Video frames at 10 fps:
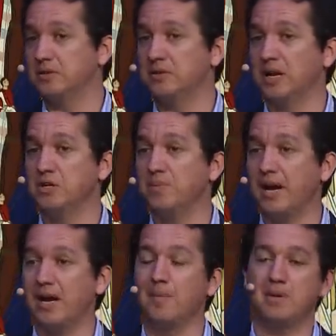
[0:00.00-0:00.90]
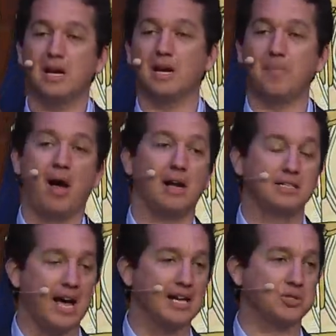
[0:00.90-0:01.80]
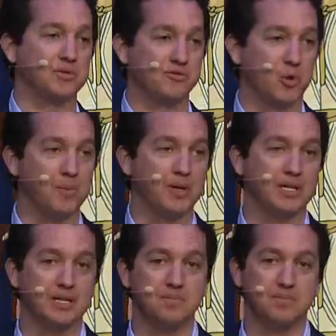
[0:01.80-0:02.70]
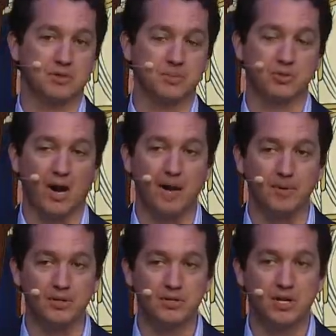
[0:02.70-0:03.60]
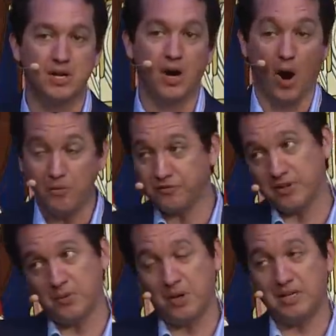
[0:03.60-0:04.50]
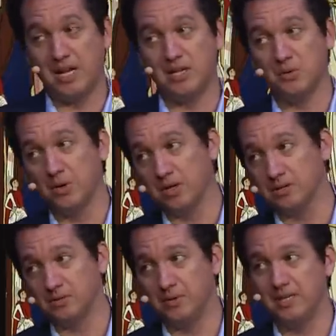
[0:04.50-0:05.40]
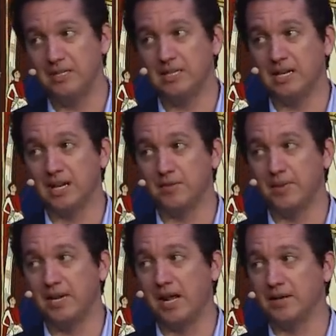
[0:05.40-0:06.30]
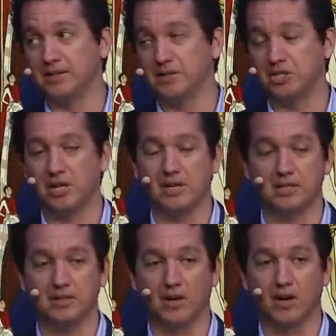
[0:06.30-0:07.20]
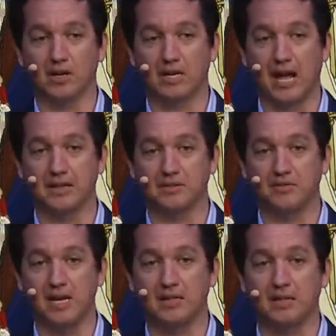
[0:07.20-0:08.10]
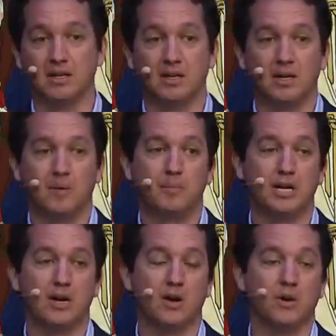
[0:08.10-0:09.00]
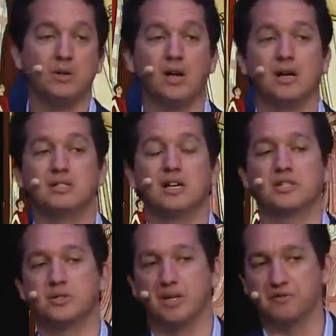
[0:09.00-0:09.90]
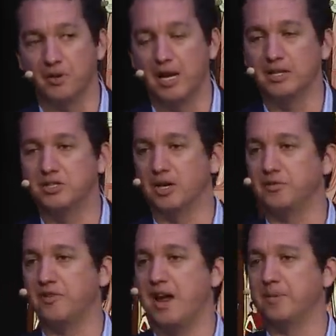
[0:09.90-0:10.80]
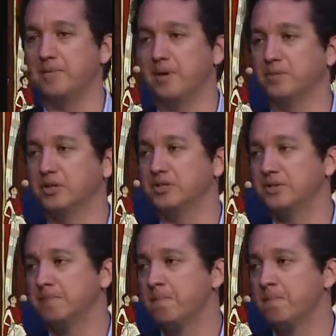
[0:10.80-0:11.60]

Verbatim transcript: now, you might not be on a podcast with 4 million subscribers. Hopefully, one day you will. We need to get everybody out there sharing our Catholic faith. But in our own context, with our friends and our family members,